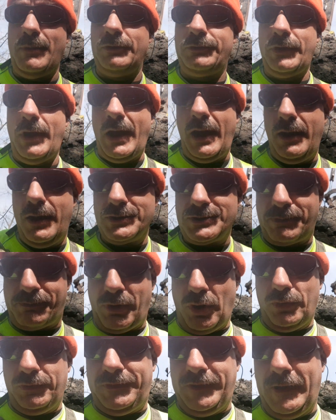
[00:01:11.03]
So hey, here's a
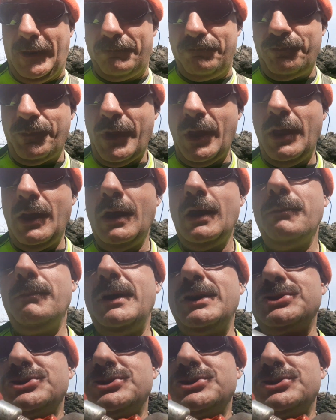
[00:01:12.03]
pro tip: make